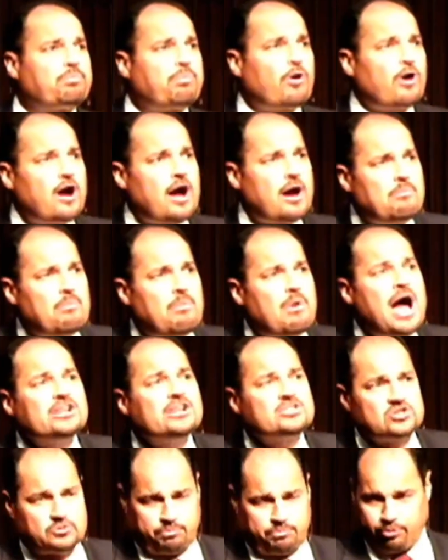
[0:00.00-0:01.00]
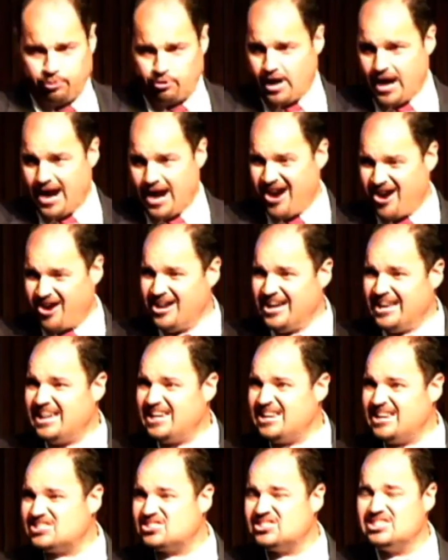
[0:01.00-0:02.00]
much prayer
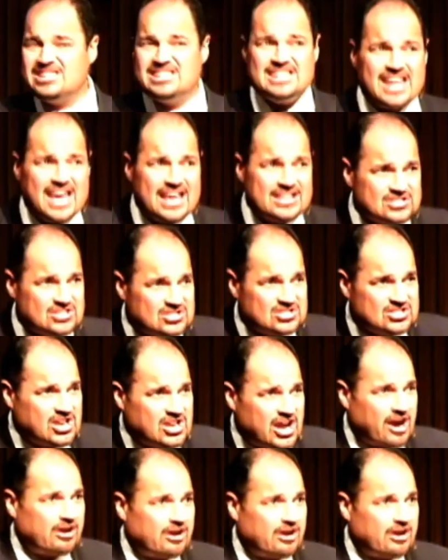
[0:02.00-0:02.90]
is necessary